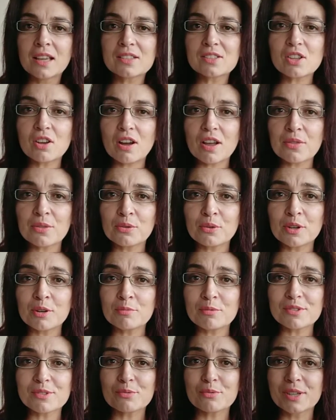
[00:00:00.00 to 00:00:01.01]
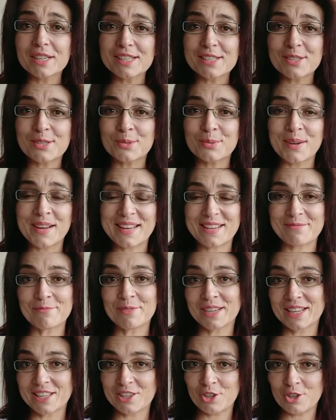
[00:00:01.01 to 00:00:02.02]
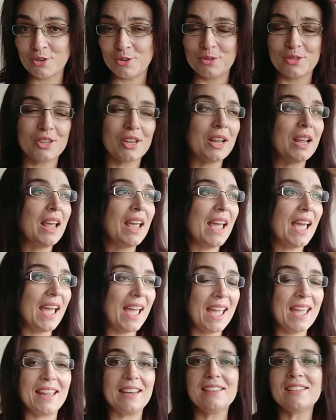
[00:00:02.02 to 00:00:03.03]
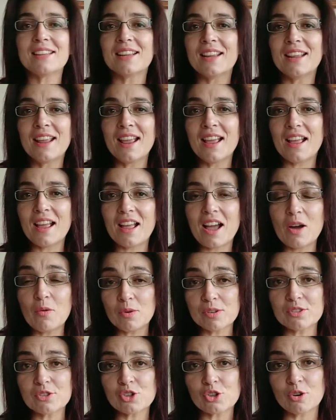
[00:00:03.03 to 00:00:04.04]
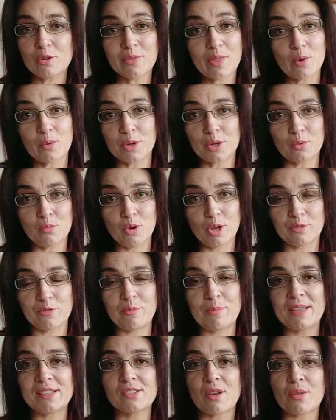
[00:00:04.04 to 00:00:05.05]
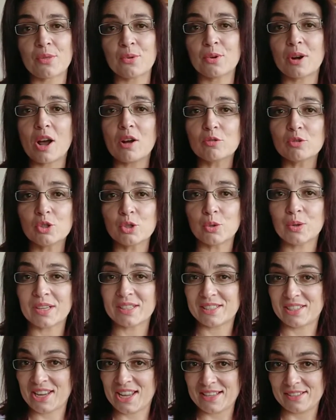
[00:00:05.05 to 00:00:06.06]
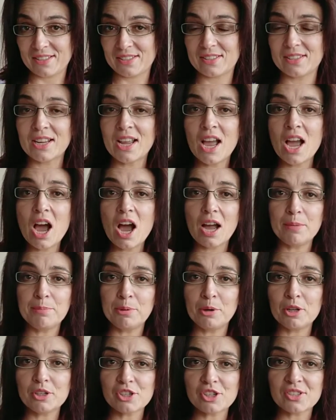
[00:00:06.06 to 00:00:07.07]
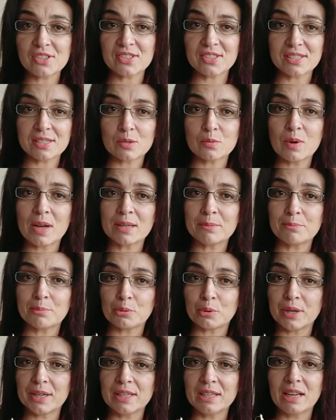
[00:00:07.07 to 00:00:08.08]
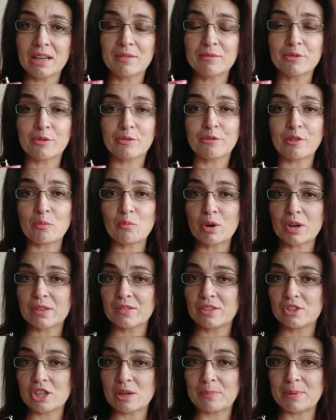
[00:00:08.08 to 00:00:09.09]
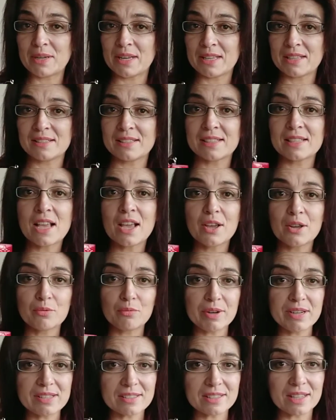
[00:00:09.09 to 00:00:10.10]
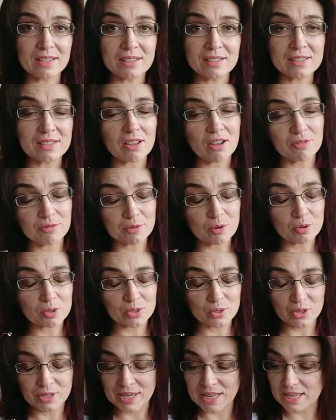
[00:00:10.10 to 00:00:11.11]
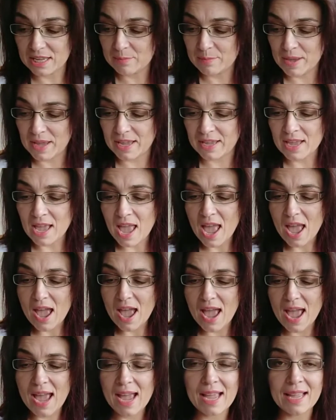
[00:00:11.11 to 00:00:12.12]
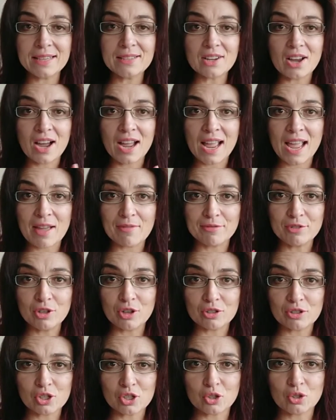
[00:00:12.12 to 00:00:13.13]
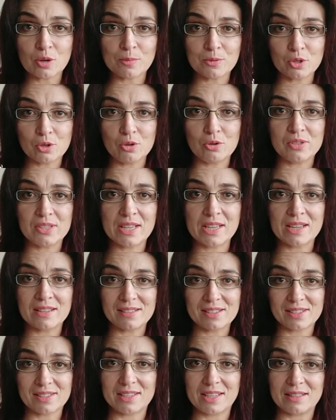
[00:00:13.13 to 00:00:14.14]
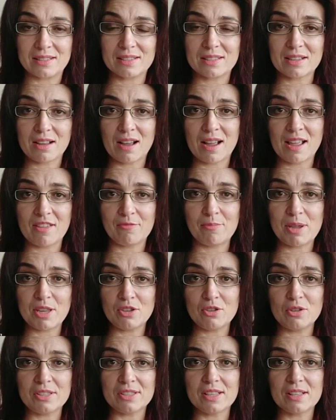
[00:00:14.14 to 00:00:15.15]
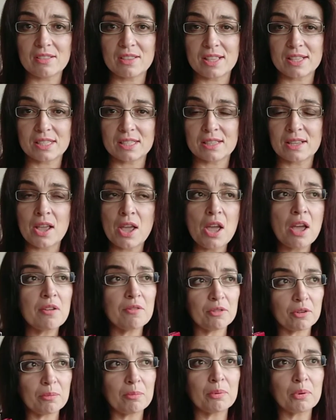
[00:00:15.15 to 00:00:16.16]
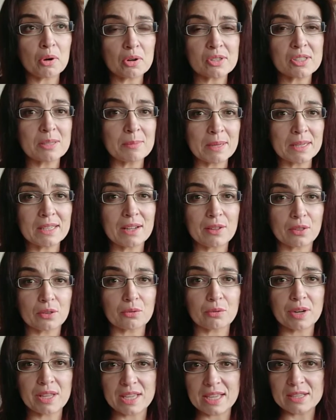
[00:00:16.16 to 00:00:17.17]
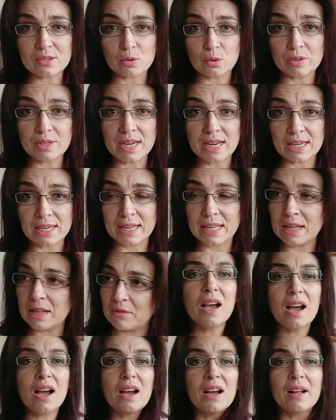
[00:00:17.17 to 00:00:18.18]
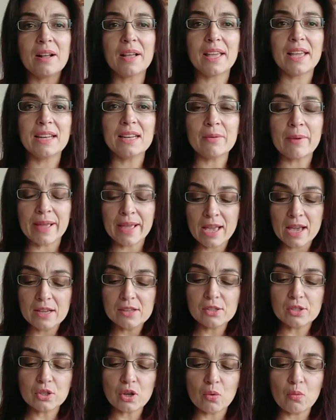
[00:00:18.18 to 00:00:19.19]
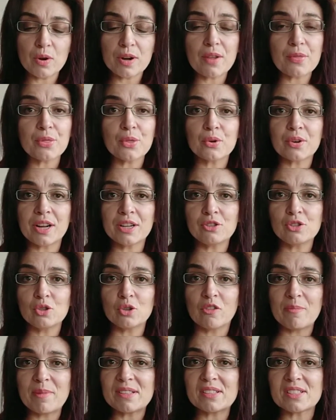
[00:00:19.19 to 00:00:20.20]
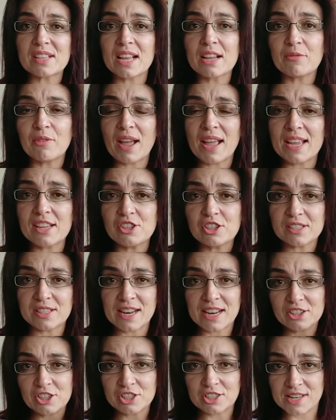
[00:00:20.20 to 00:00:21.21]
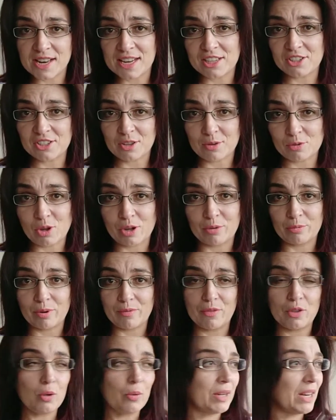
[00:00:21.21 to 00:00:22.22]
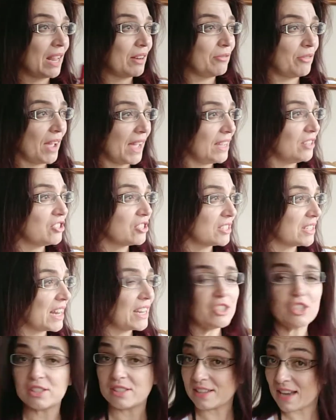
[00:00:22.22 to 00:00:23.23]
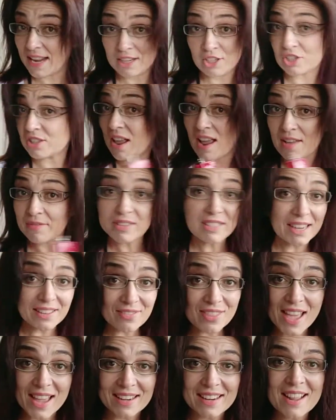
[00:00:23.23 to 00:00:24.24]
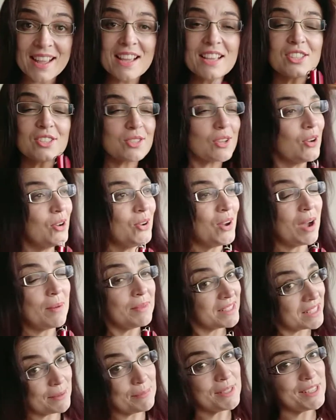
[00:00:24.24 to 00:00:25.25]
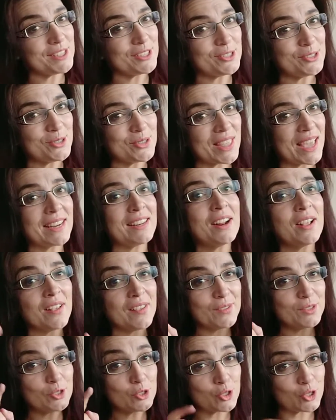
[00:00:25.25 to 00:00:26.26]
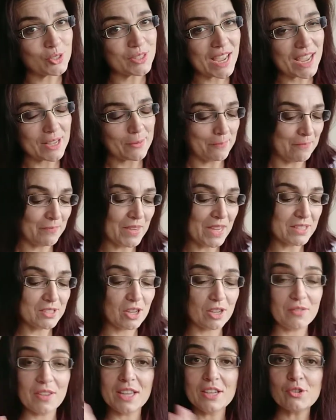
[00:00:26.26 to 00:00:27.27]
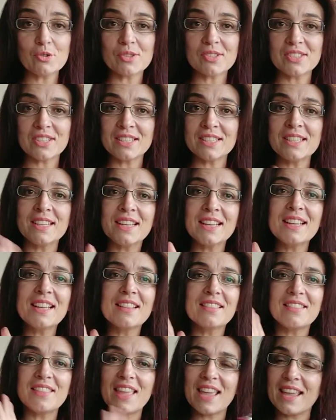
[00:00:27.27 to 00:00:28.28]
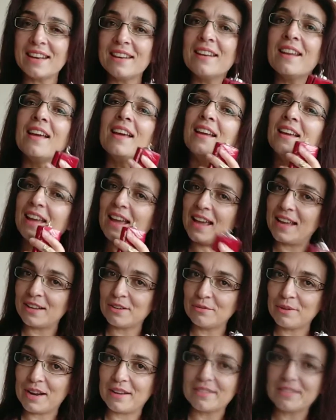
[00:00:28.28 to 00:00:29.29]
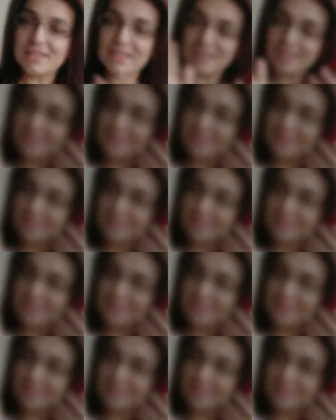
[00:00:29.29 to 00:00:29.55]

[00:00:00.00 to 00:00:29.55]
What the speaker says: So I thought it was really sweet and really cute, and I wasn't sure if they were going to work for me, so I thought I'll do a test. I purchased this one pre-loved from one of the Japanese resellers, of course, on eBay, and I have not stopped using it since. I have been using this for approximately 3 years or nearly. Anyway, so what I thought I'd do, I've been saying for ages and ages and ages I was to review it, and for ages and ages and ages I haven't done that. So I'm attempting to do that today. So if you're interested, then hang around.